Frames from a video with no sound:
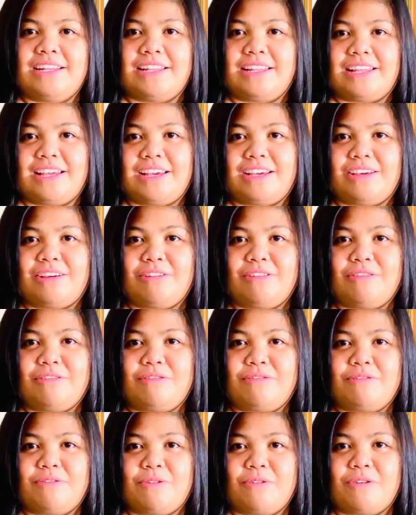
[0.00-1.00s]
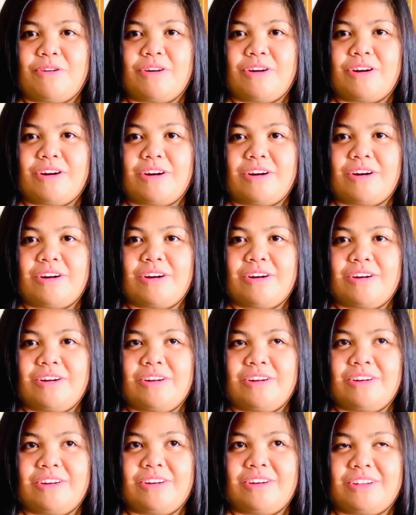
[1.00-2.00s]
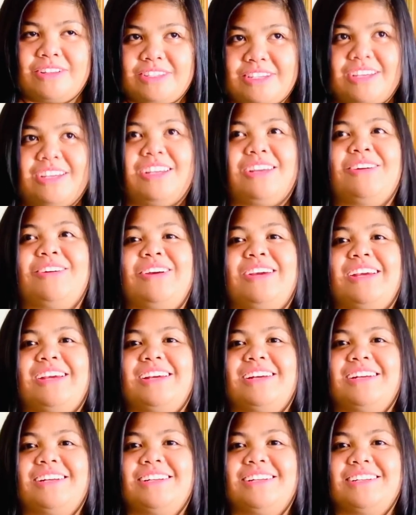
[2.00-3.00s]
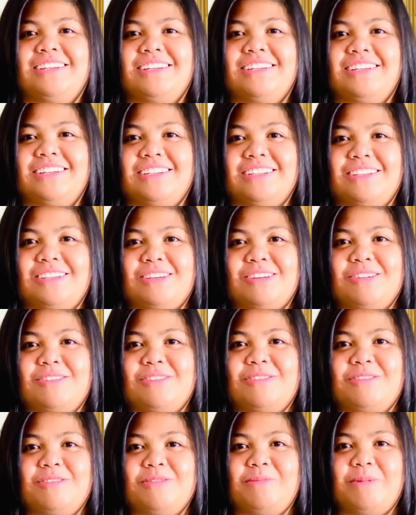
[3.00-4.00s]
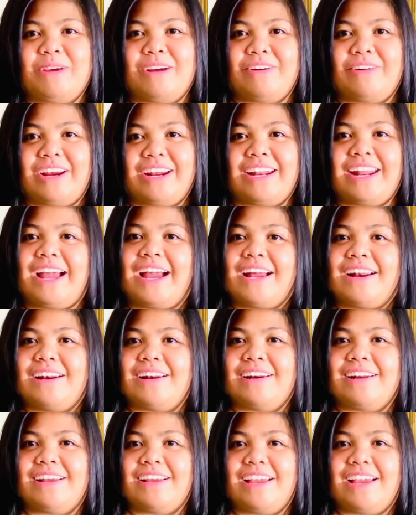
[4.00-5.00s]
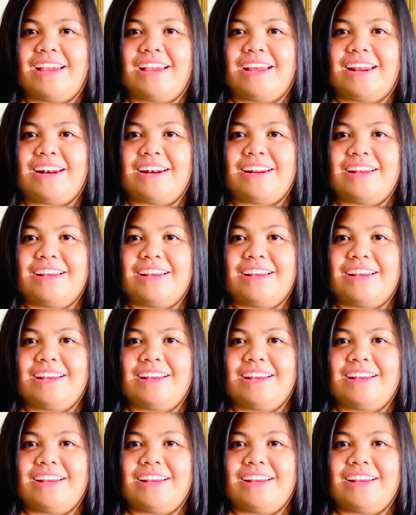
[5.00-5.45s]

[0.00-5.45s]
Thank you for continuing to be a great dad. And